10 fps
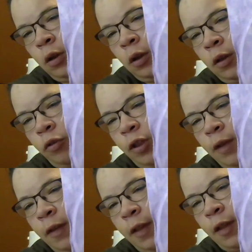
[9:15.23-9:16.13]
They're
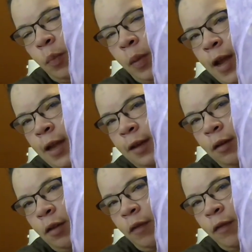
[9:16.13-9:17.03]
leaving this blank
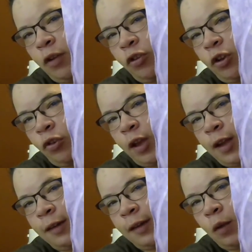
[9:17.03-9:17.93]
until they finish it so they
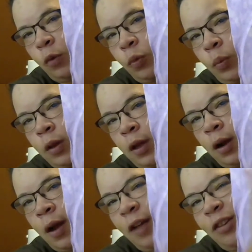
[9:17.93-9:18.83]
can decide what to put
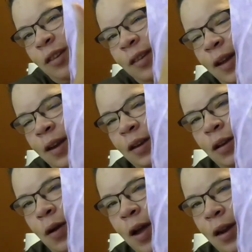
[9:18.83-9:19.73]
there. I just decided to
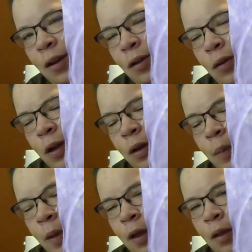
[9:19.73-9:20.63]
go ahead and do it
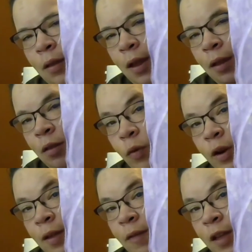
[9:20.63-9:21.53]
because it's
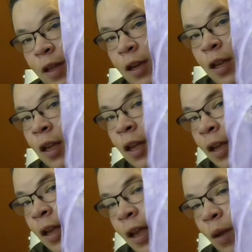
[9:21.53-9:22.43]
2017.
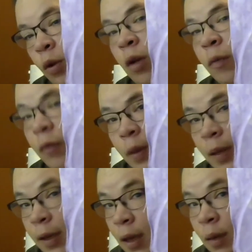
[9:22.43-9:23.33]
It will hopefully
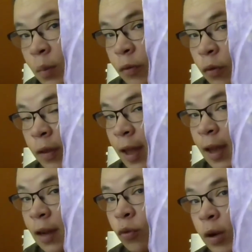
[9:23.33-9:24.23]
be done before the
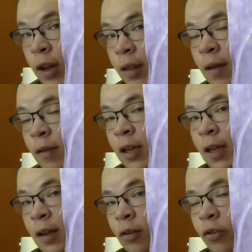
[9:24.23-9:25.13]
end of
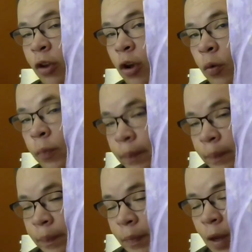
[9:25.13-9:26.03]
2017, so
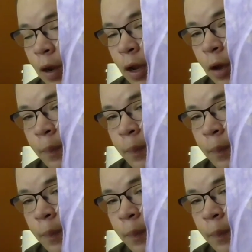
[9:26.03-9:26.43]
there you go.